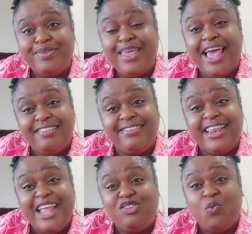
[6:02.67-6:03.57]
Yes,
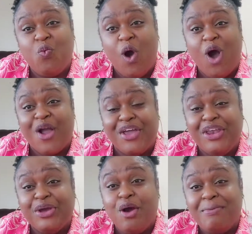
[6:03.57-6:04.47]
let's war
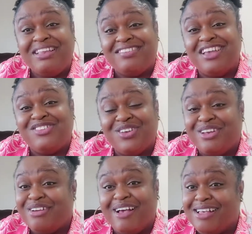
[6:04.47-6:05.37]
in the comment
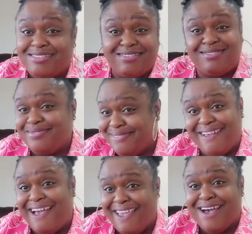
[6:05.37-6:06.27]
section, because
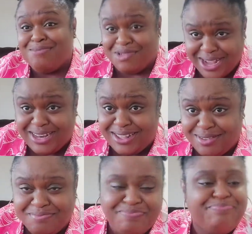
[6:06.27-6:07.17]
I am
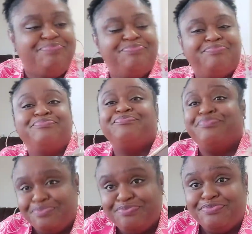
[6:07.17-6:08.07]
ready.
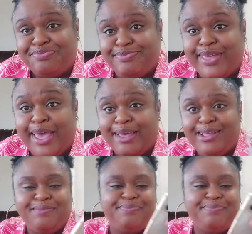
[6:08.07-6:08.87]
Yeah.